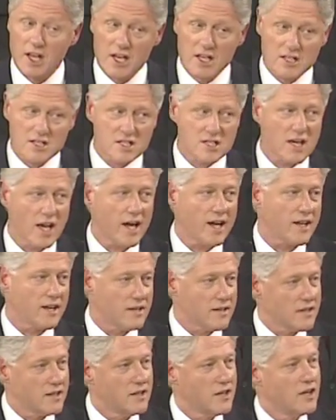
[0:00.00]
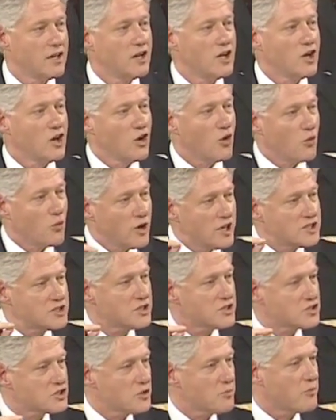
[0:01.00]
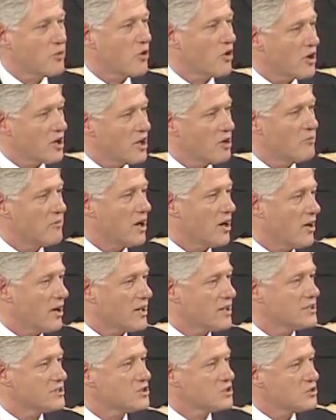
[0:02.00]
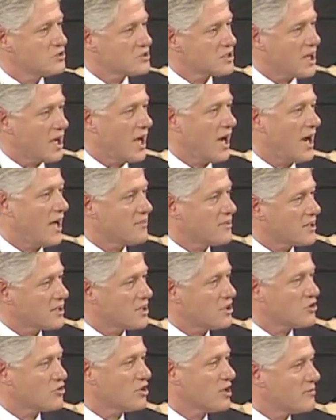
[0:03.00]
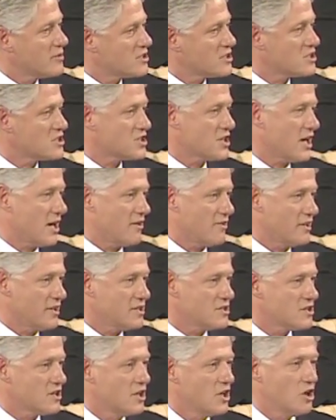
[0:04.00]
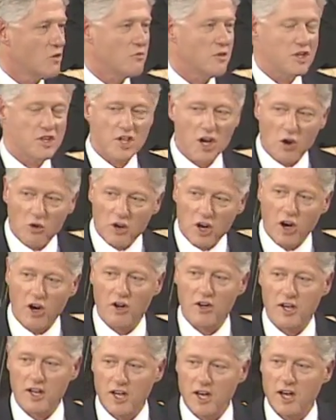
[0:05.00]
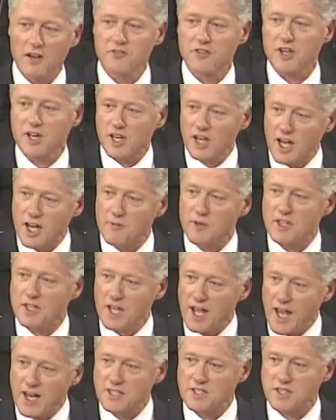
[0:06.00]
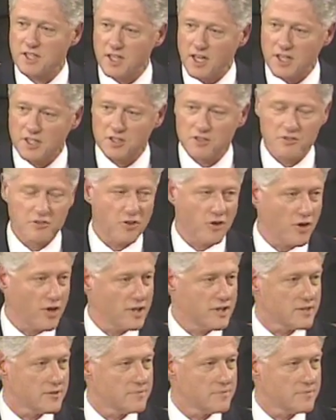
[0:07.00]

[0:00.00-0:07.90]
Second, we should support Americans who tithe and contribute to charities but don't earn enough to claim a tax deduction for it.